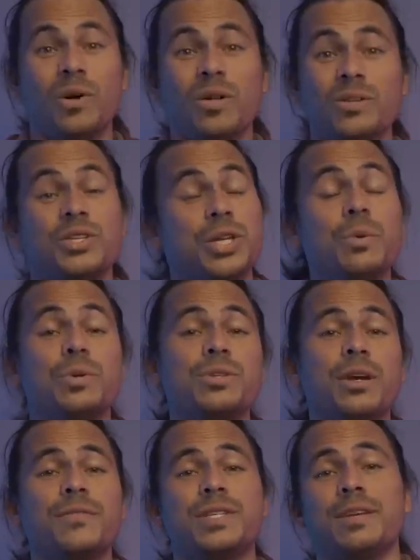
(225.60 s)
Well, she was
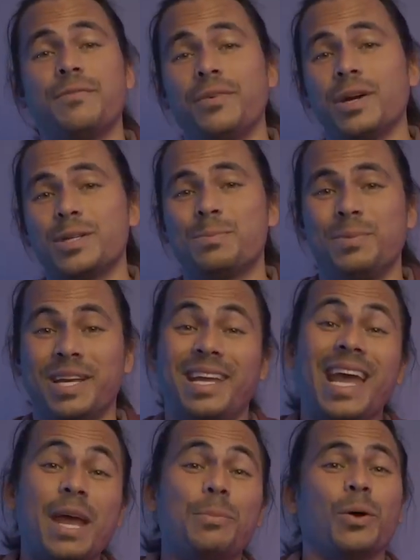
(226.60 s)
nervous at first, but
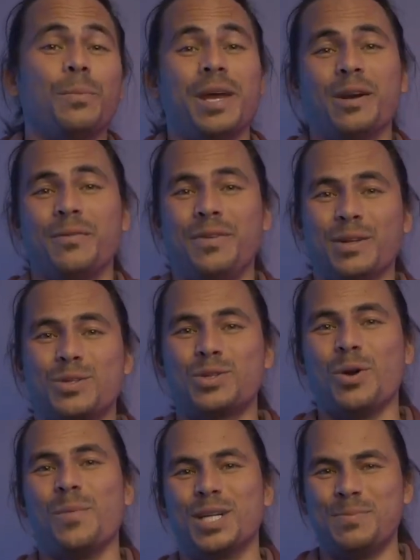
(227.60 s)
Gabriel made her feel
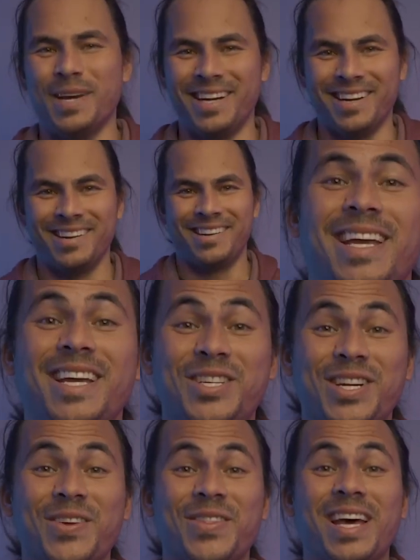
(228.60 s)
so much better. He
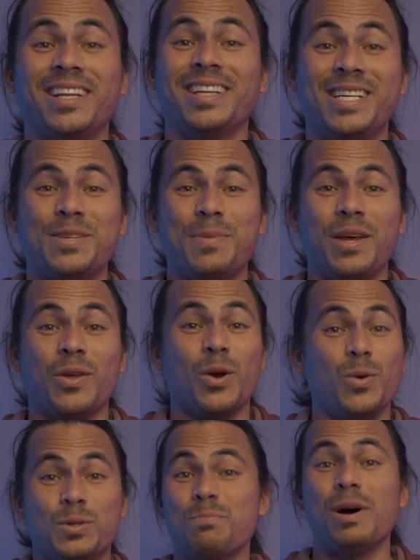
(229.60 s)
shared that Elizabeth,
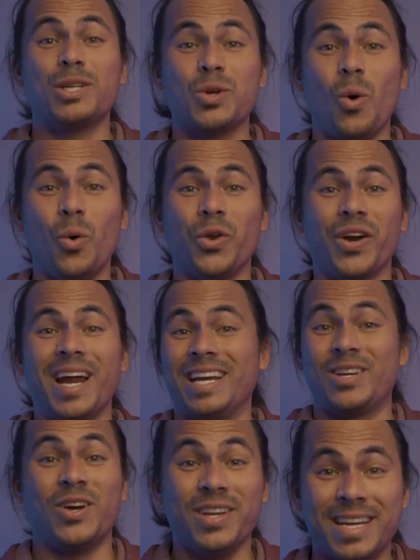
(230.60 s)
who is much older
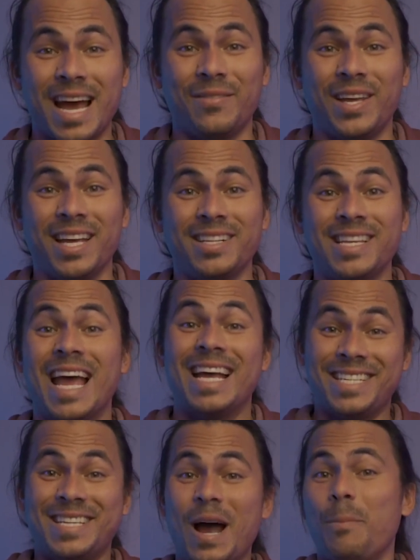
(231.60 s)
and couldn't have kids,
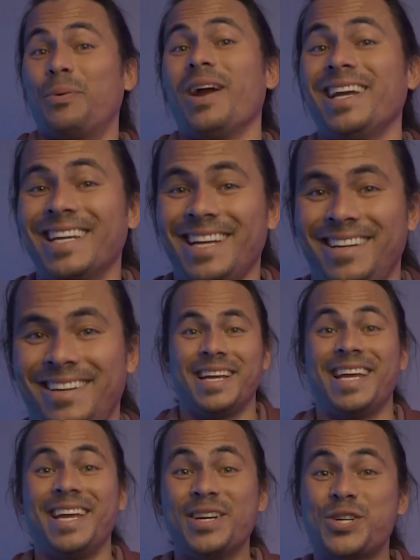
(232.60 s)
is now pregnant.
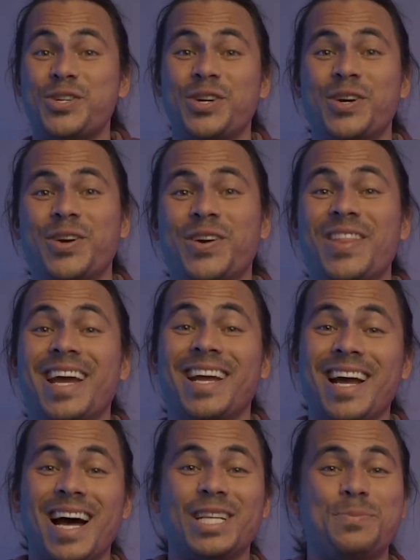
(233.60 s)
He assured her that
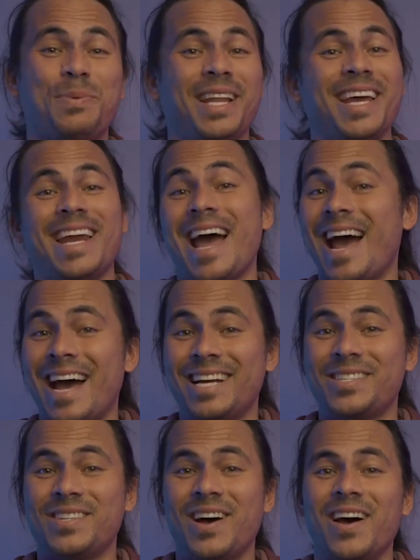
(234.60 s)
God's plan
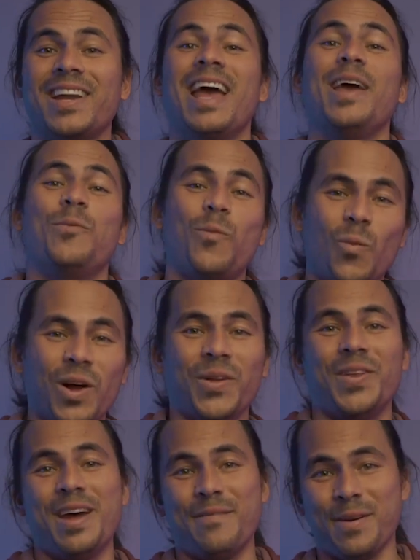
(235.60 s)
has not and will
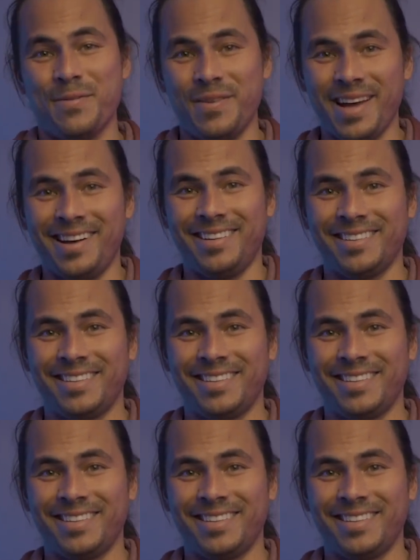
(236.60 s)
never fail.